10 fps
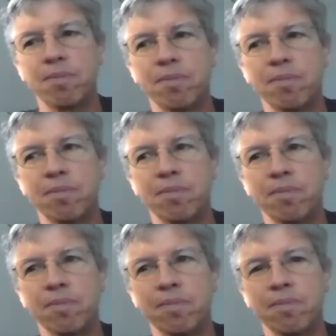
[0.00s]

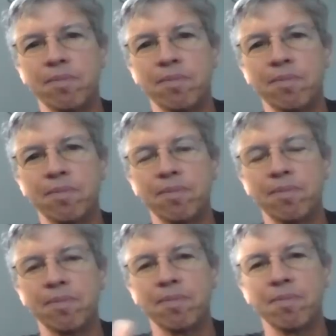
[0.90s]

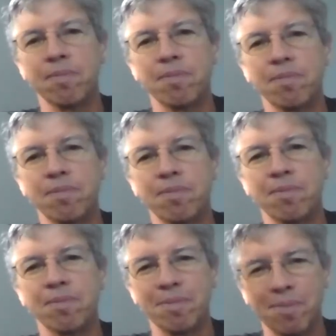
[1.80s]

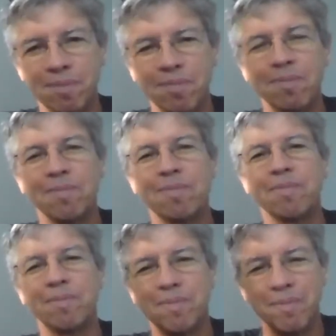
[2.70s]

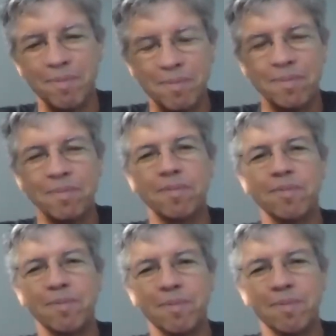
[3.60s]

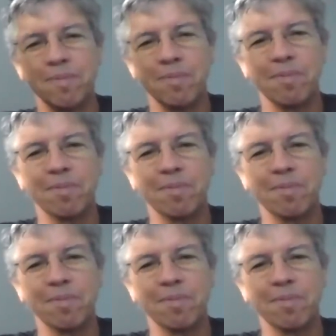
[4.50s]
[no speech]